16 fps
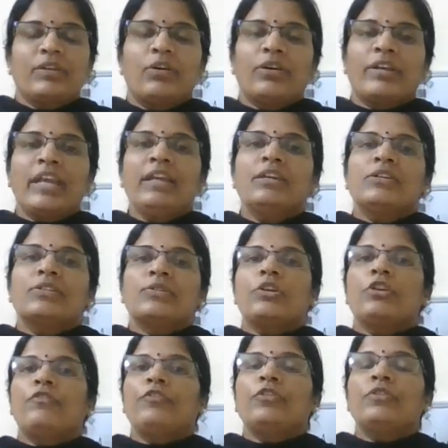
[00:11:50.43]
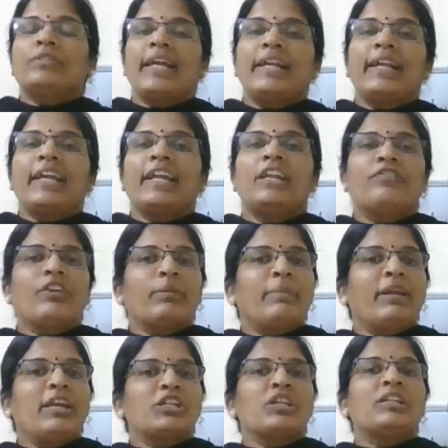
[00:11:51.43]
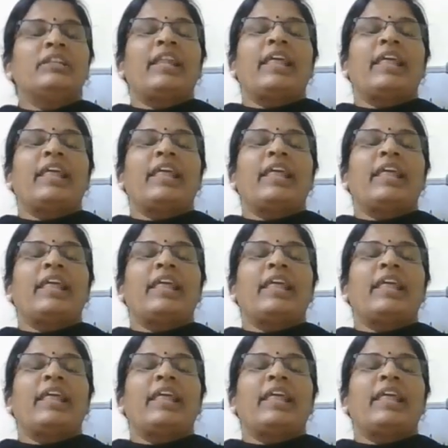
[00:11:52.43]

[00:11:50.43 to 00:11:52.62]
Okay. So if you send the information,